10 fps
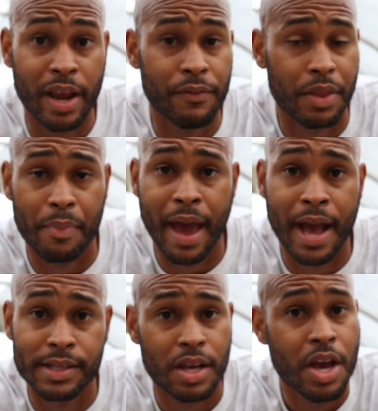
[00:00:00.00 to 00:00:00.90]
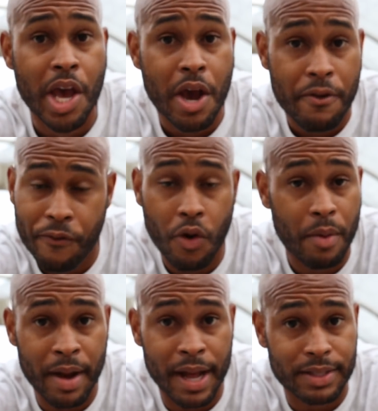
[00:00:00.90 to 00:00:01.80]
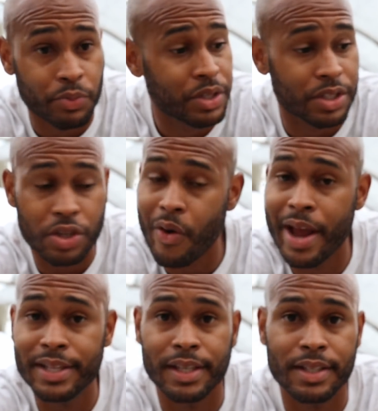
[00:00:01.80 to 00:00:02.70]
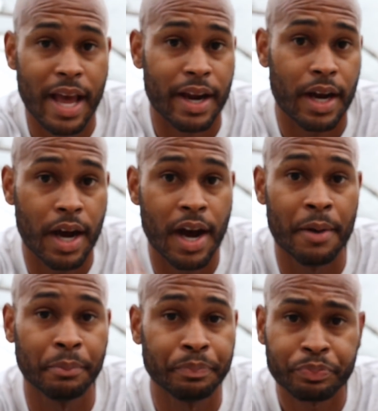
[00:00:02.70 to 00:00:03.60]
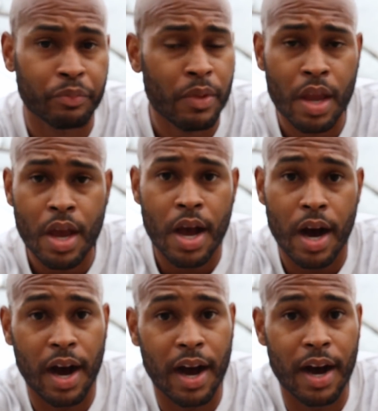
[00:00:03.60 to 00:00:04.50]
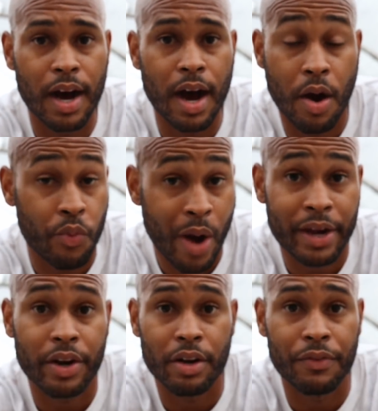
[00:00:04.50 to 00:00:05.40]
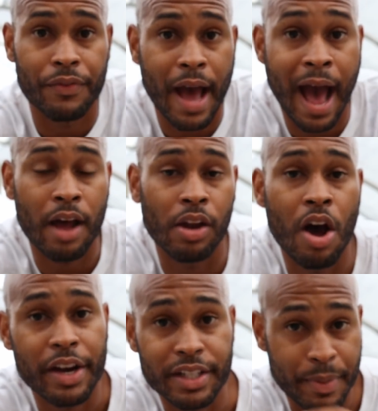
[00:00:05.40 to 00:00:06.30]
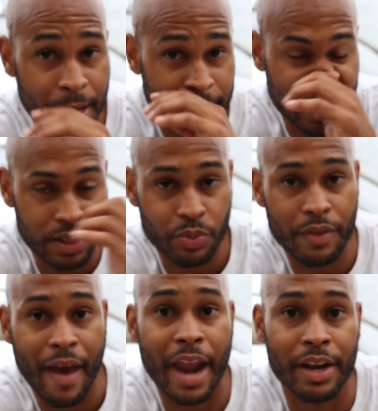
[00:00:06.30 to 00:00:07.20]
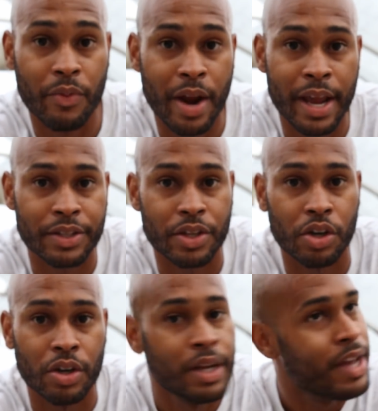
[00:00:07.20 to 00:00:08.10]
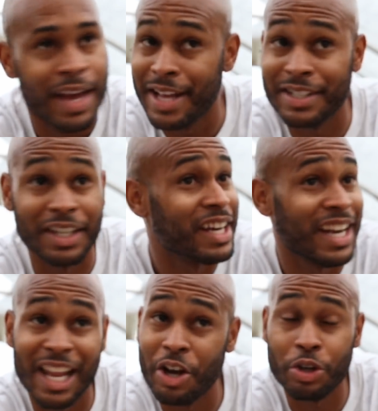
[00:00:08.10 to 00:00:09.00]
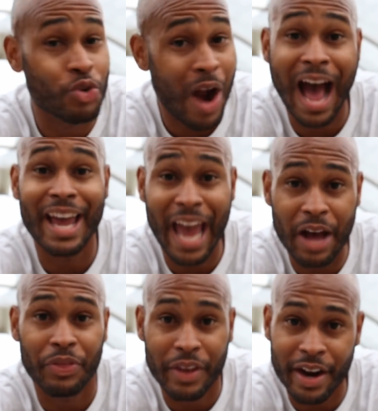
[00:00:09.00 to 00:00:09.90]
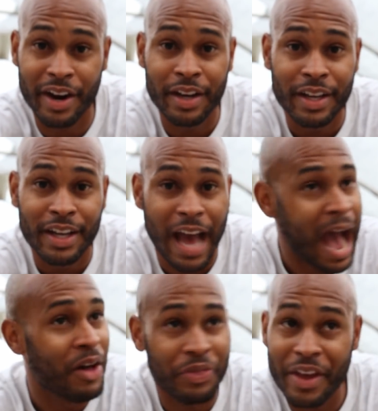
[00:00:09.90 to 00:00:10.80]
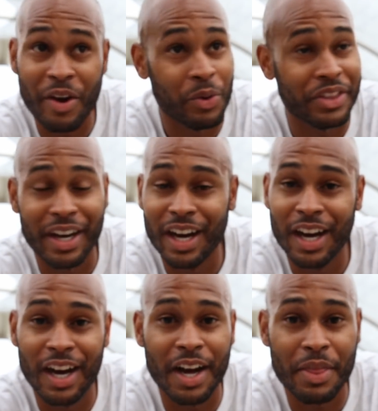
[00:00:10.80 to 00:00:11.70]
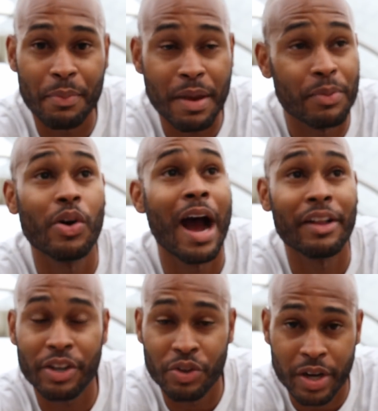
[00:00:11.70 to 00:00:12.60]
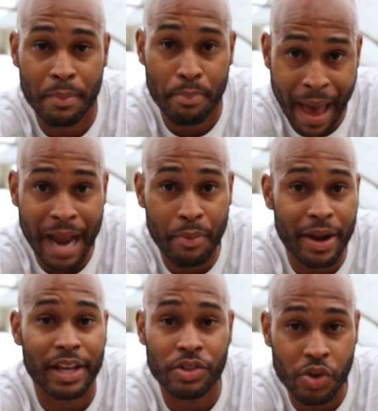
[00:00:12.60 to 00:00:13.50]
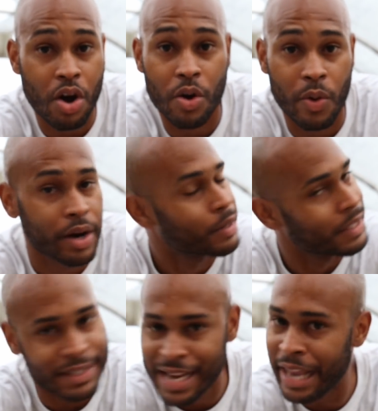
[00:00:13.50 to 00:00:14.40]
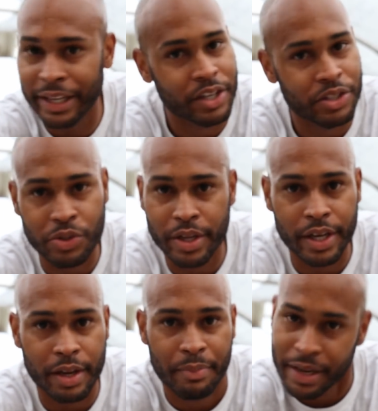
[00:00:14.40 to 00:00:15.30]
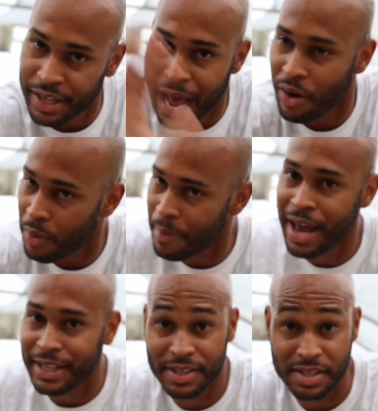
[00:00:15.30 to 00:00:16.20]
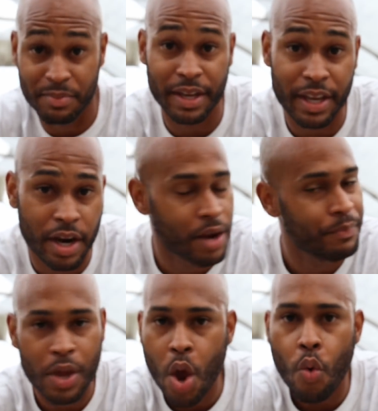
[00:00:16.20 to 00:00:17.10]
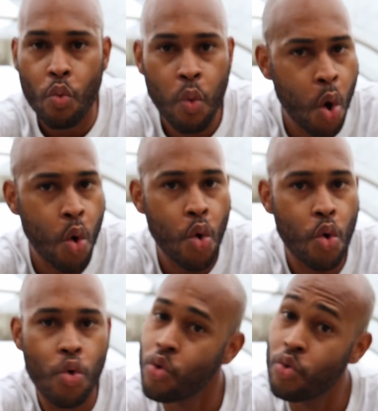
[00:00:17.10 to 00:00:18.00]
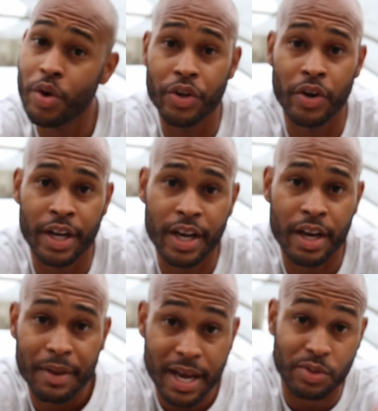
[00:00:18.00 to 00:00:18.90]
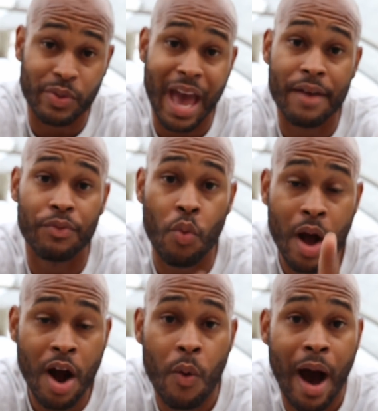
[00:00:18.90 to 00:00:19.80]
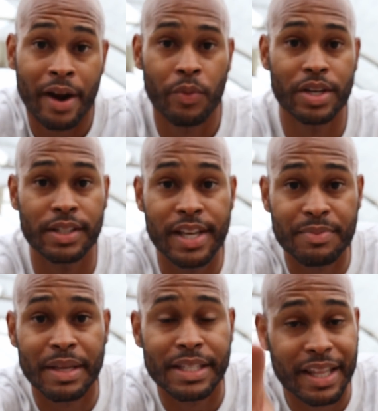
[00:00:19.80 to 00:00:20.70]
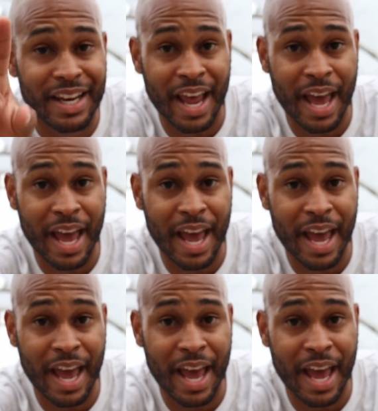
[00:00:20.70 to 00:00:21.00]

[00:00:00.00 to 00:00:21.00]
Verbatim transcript: had rain for the past four months, which is crazy. It's like a um, uh, a record of how long it's been since we've had any rain. So it's looking a little dry out there. Out there with the, uh, the people who are out there doing the back-breaking soil work, it's not looking too good. But in the aquaponics system in here, woo, we're doing good because we have well water, which leads me to the